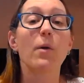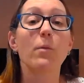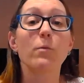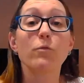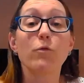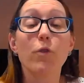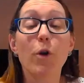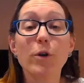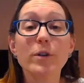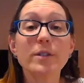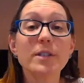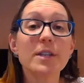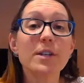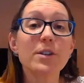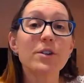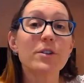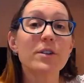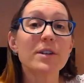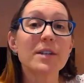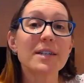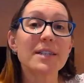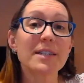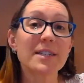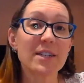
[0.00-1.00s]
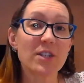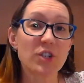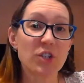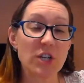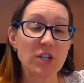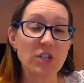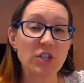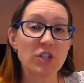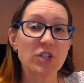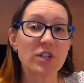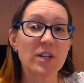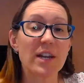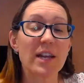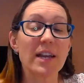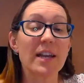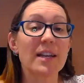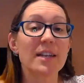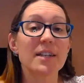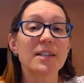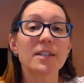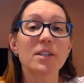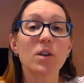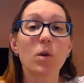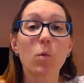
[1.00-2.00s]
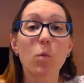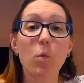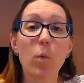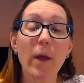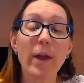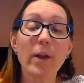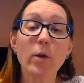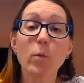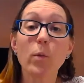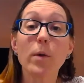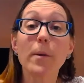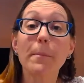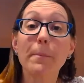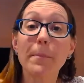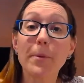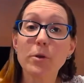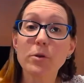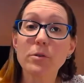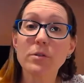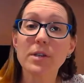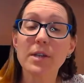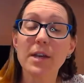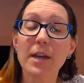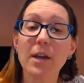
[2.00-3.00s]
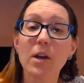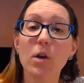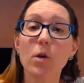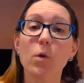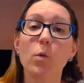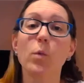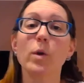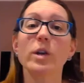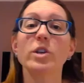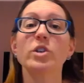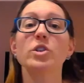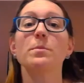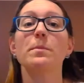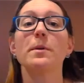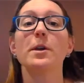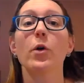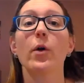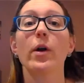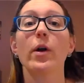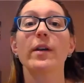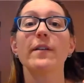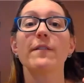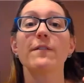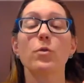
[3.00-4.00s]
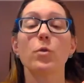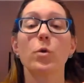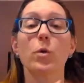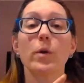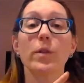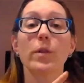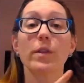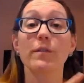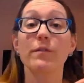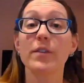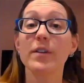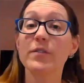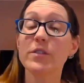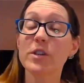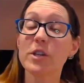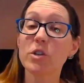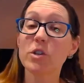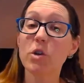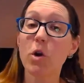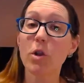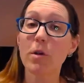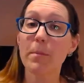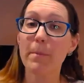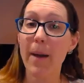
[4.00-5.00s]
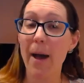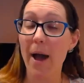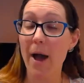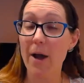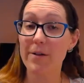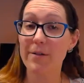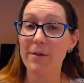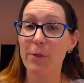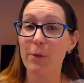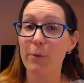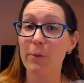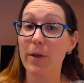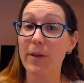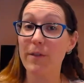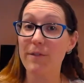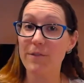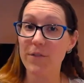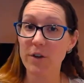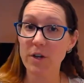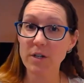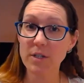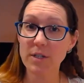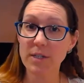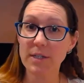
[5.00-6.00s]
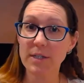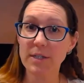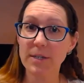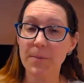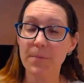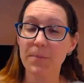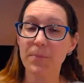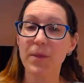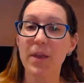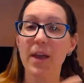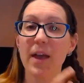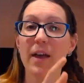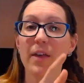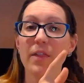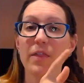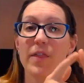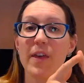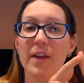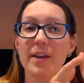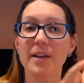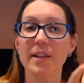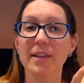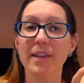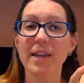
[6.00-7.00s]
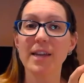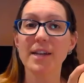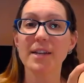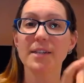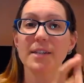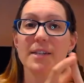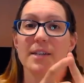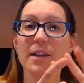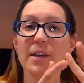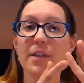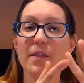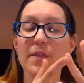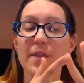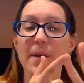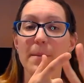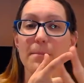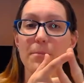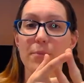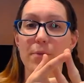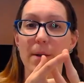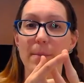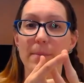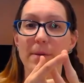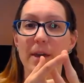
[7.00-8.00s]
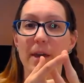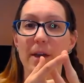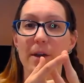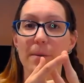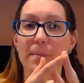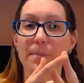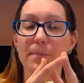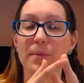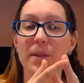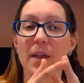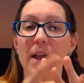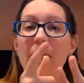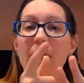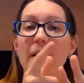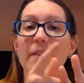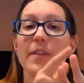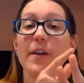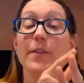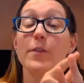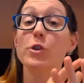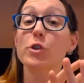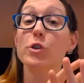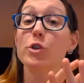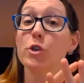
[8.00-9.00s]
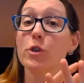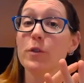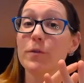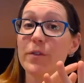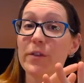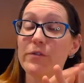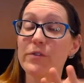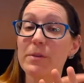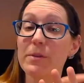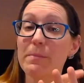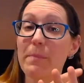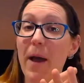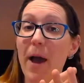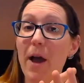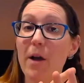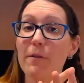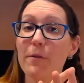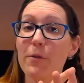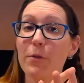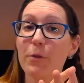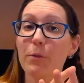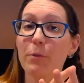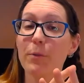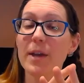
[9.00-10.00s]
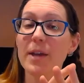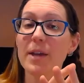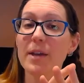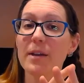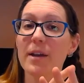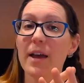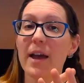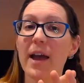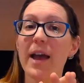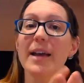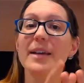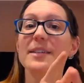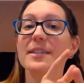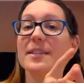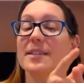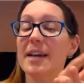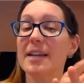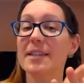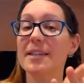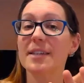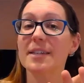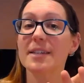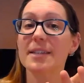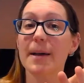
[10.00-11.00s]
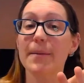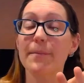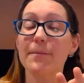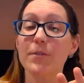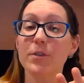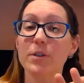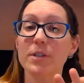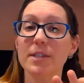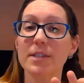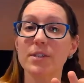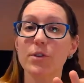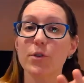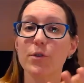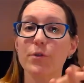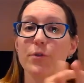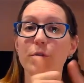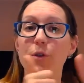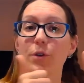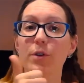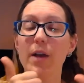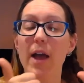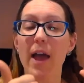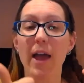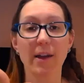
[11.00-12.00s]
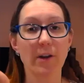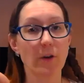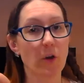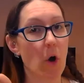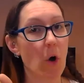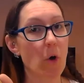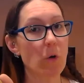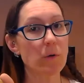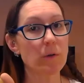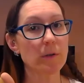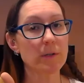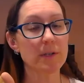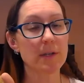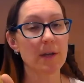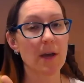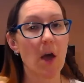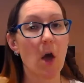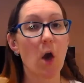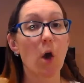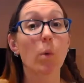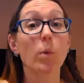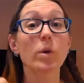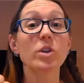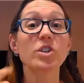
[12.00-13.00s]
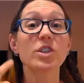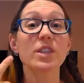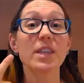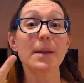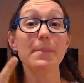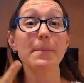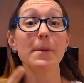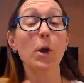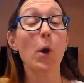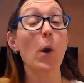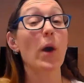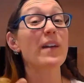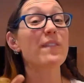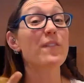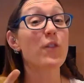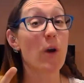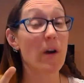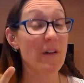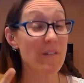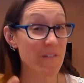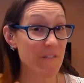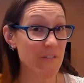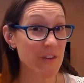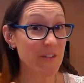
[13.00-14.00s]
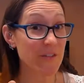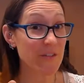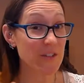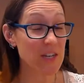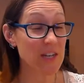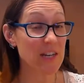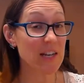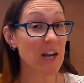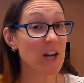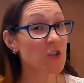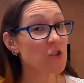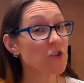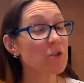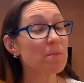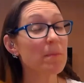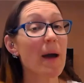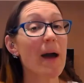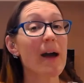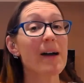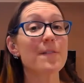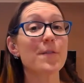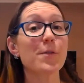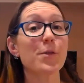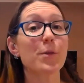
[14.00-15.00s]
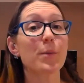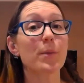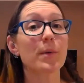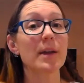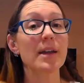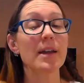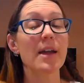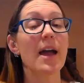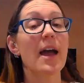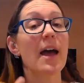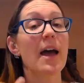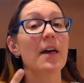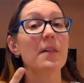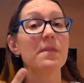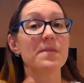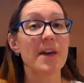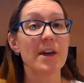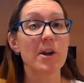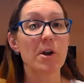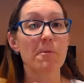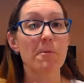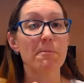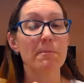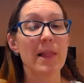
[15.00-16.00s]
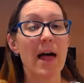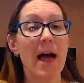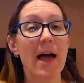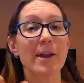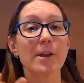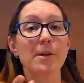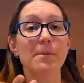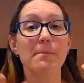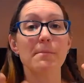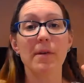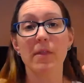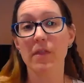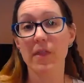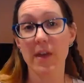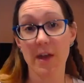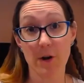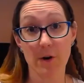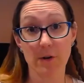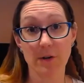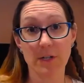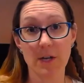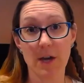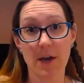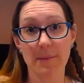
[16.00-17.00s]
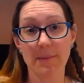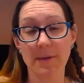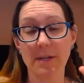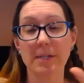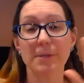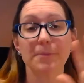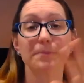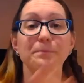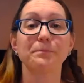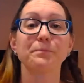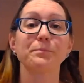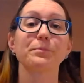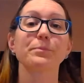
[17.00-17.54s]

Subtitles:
Rosie Nerney's suggestion is when we're building, we should be going for the $50 Power of 3 first, then Elite, then Premier. Then the $250 Power of 3 sets us up for Silver and Gold. We should then be going for our $1,500 Power of 3, then our Platinum, then our Diamond.